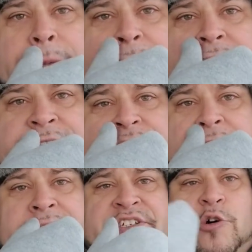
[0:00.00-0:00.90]

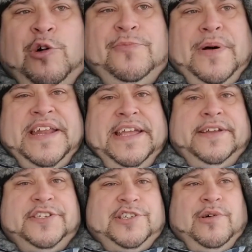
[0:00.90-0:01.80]
is old money.
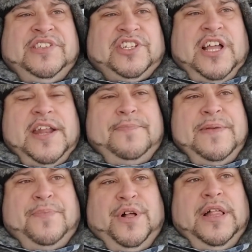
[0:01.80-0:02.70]
So it's a lot of
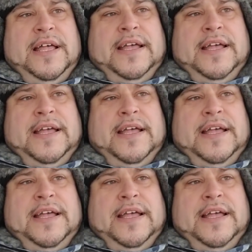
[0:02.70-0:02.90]
people